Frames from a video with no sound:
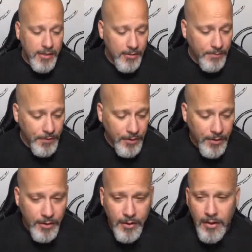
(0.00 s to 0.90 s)
it.
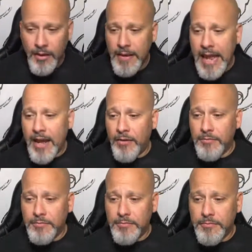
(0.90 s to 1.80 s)
Now,
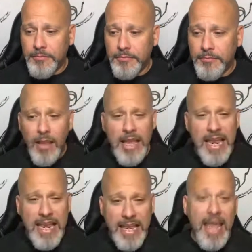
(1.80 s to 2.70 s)

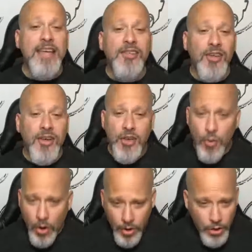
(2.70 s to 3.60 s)
in
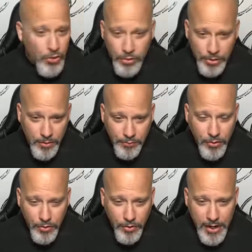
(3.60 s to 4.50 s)
case you are new
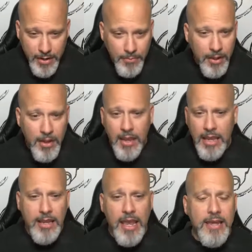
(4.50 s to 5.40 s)
to the program,
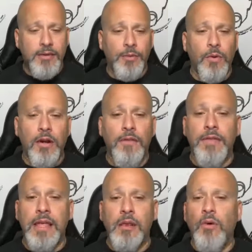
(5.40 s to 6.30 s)
in case one
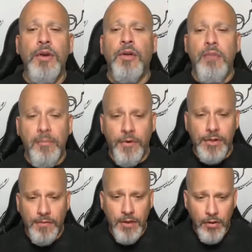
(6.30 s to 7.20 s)
of the loyal
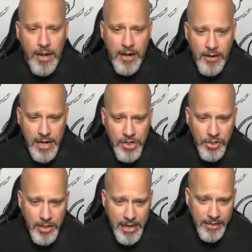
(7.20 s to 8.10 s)
members of Go Get It
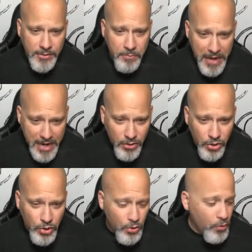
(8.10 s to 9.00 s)
Nation has pinged
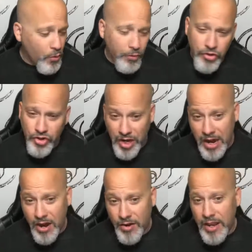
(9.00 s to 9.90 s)
you or
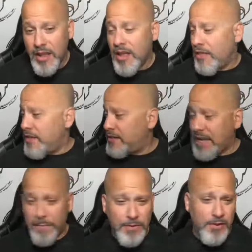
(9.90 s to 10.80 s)
shared this
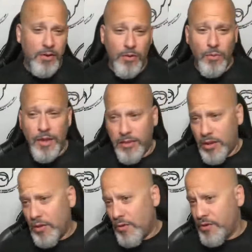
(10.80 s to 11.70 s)
episode with
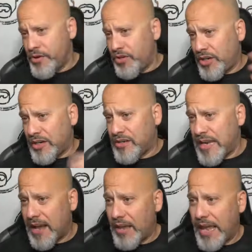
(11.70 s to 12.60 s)
you, or you're just
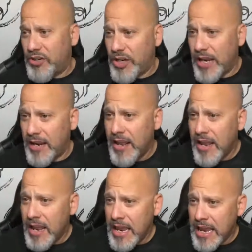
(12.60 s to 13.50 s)
now catching it
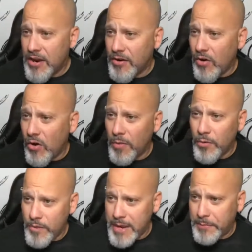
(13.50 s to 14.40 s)
here on the
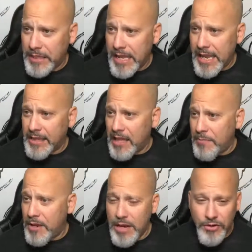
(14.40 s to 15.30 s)
replay, let
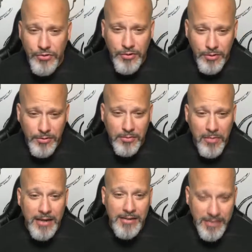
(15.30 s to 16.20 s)
me introduce
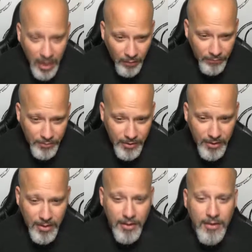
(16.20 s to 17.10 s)
myself.
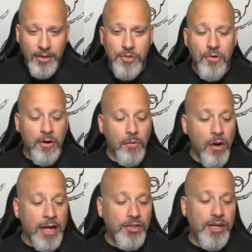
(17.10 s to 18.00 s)
You are
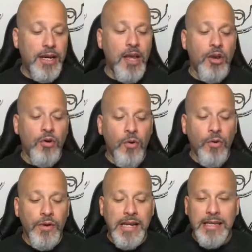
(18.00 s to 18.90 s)
watching
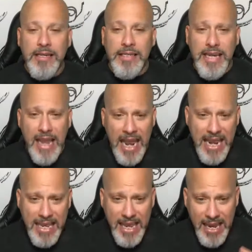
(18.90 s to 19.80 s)
Corey Dissin,
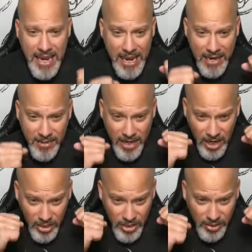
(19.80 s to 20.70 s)
a.k.a. the
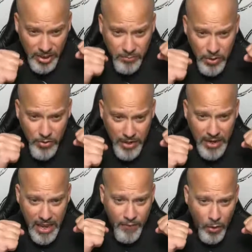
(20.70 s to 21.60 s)
undisputed
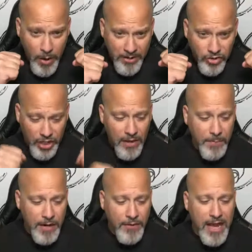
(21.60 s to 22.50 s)
heavyweight
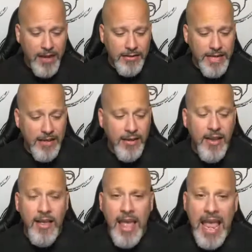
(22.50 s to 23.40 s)
champion of content,
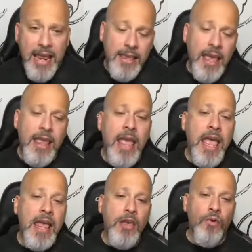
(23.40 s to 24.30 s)
a.k.a.
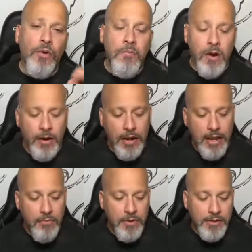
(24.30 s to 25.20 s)
your marketing
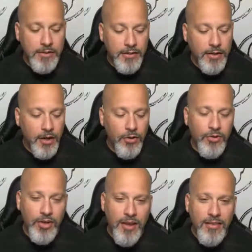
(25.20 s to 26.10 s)
and business
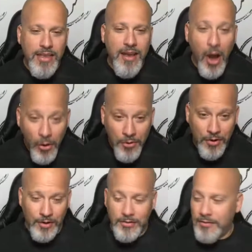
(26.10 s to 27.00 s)
coach, the owner,